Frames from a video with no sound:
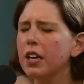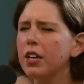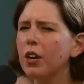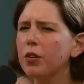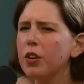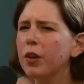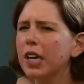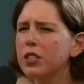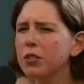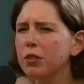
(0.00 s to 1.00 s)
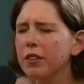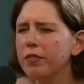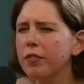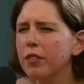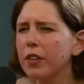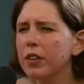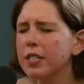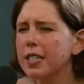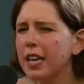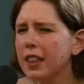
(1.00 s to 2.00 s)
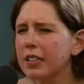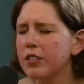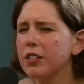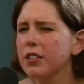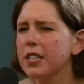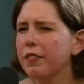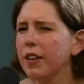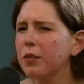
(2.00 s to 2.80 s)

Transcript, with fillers: you know you can sort of say things to yourself